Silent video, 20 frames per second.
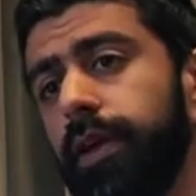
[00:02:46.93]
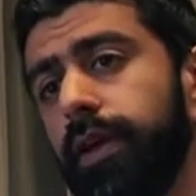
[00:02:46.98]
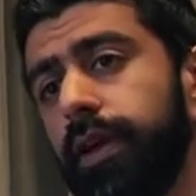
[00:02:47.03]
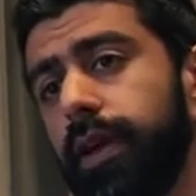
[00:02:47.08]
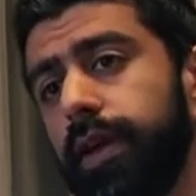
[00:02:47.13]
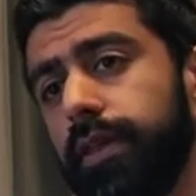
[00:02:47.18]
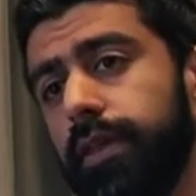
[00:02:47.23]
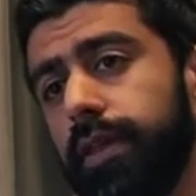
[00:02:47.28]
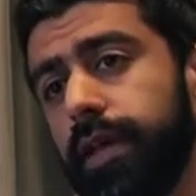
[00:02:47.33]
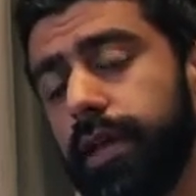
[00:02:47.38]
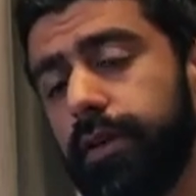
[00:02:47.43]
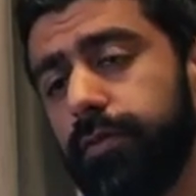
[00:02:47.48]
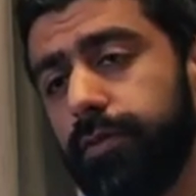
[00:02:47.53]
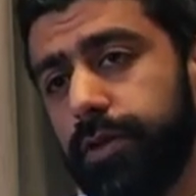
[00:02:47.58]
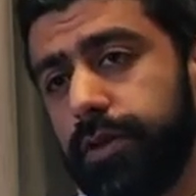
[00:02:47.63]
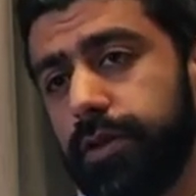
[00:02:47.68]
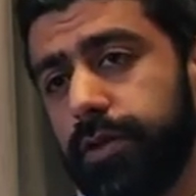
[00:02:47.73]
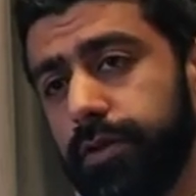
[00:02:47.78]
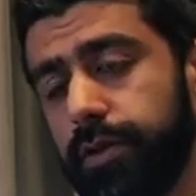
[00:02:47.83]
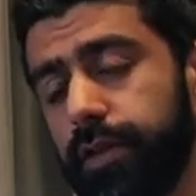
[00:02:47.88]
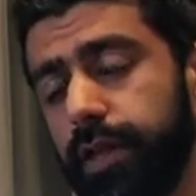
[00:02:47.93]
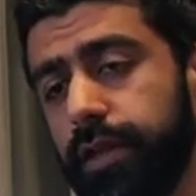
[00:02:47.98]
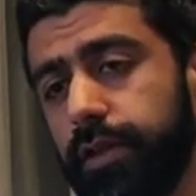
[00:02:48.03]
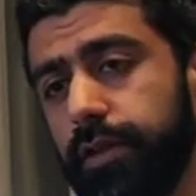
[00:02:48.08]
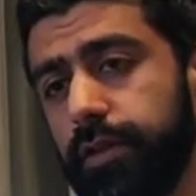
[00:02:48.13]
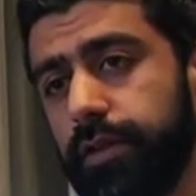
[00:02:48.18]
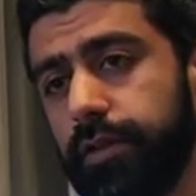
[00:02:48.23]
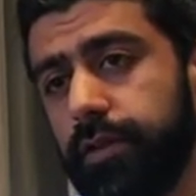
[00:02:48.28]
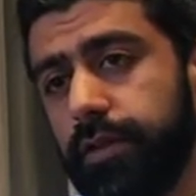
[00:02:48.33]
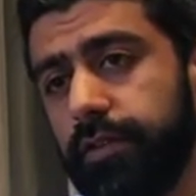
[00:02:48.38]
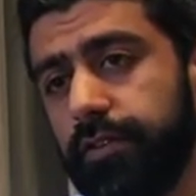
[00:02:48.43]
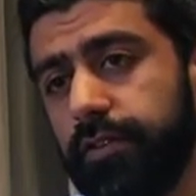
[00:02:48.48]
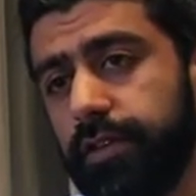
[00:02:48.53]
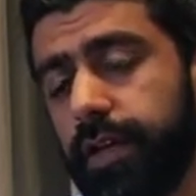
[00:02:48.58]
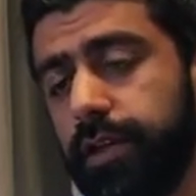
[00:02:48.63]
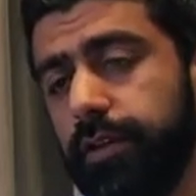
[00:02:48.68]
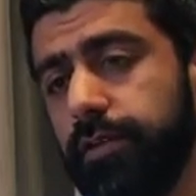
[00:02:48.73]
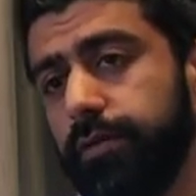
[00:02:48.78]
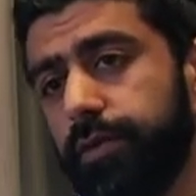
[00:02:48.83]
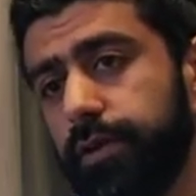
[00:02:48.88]
and then the
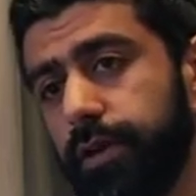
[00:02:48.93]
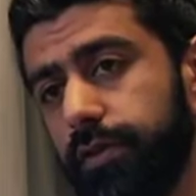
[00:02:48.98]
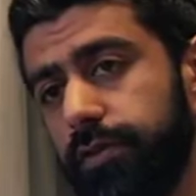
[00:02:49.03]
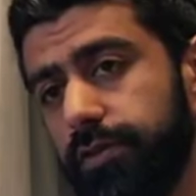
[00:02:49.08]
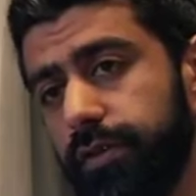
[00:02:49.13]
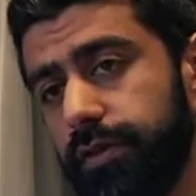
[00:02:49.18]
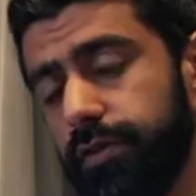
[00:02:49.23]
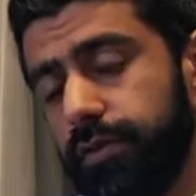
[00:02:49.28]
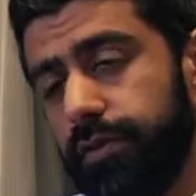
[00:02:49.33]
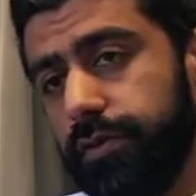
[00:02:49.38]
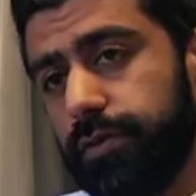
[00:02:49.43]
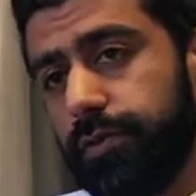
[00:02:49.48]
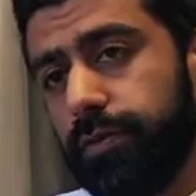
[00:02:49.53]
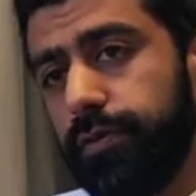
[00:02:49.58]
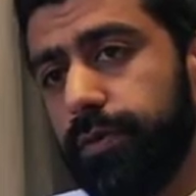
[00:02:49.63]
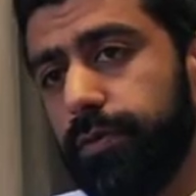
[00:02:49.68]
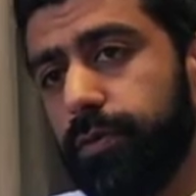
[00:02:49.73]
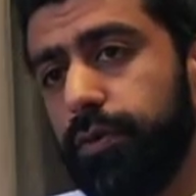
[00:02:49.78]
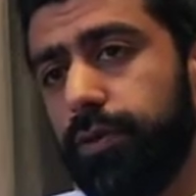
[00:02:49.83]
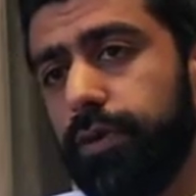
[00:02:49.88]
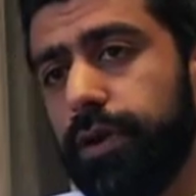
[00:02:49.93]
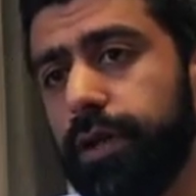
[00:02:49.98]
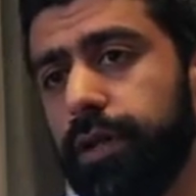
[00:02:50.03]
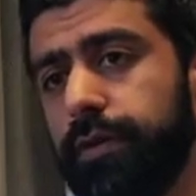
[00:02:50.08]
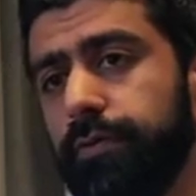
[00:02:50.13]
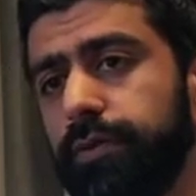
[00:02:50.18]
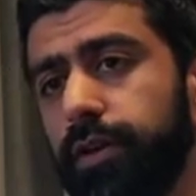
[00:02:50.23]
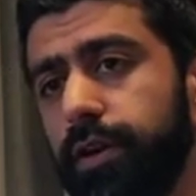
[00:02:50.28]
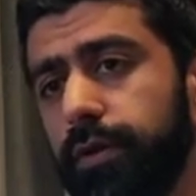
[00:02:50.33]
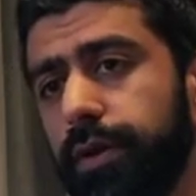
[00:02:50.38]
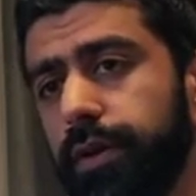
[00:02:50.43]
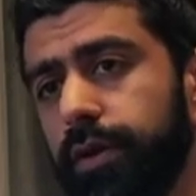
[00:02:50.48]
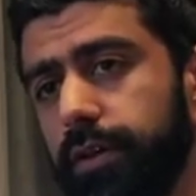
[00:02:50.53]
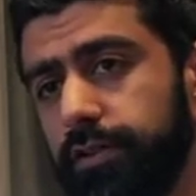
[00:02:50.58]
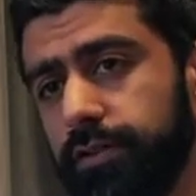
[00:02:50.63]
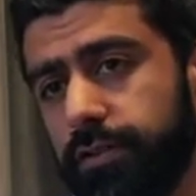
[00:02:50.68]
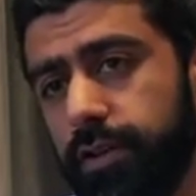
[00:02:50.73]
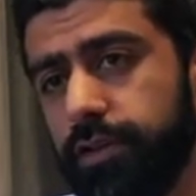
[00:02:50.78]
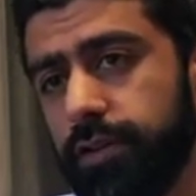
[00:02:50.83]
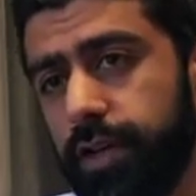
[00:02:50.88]
standard goes into sort of the more environmental
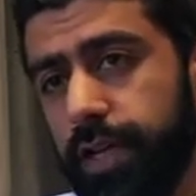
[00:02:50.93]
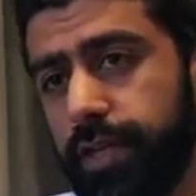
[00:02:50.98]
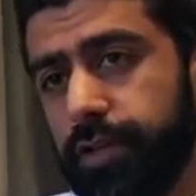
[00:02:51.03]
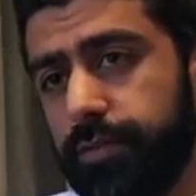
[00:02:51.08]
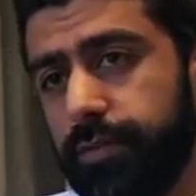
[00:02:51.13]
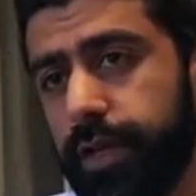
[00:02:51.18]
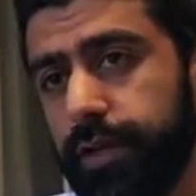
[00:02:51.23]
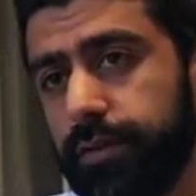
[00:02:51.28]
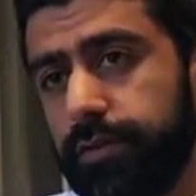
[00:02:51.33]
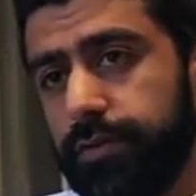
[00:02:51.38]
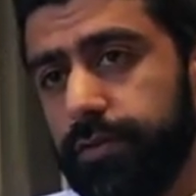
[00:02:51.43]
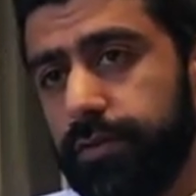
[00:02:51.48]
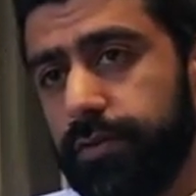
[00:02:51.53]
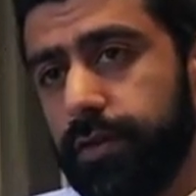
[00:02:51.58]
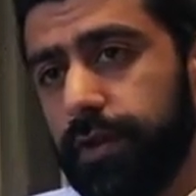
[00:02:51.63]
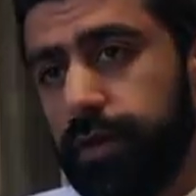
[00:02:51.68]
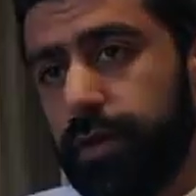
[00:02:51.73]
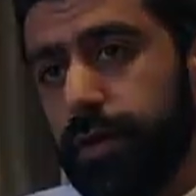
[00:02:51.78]
and social aspects of